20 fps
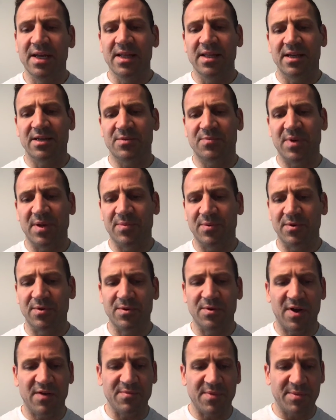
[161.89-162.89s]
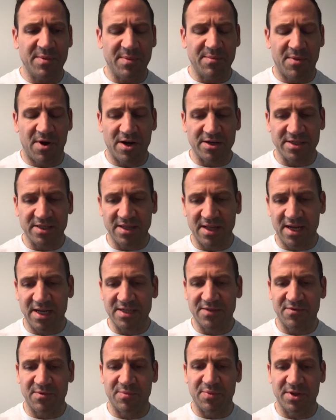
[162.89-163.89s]
There's people who have maybe
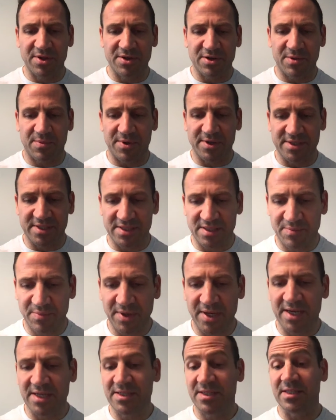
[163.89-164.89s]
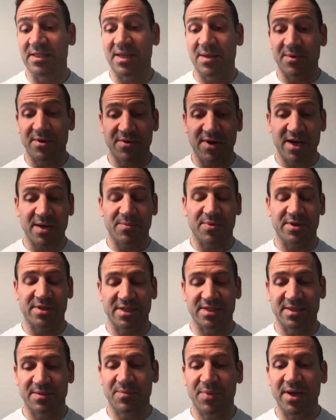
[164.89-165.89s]
marginalized from political participation, democratic
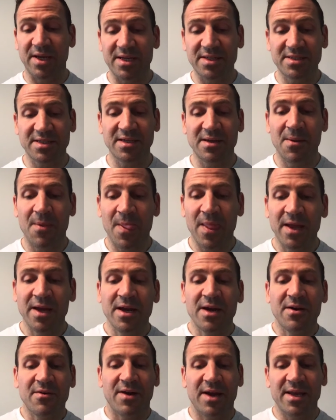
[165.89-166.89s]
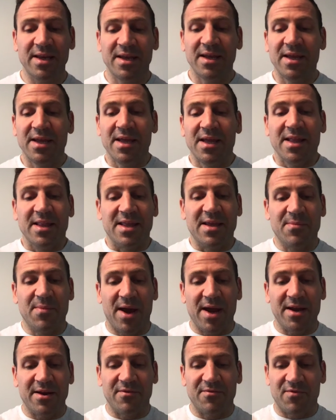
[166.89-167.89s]
participation, right? They
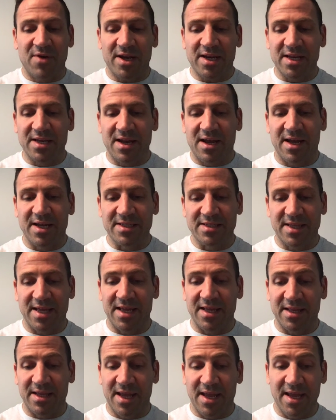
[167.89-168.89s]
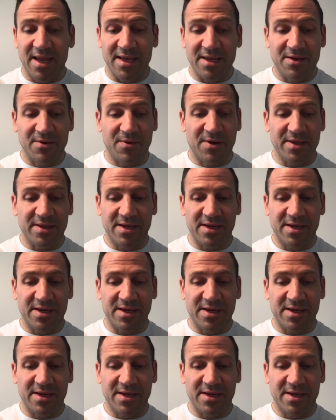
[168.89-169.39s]
might recognize that, hey, you know what?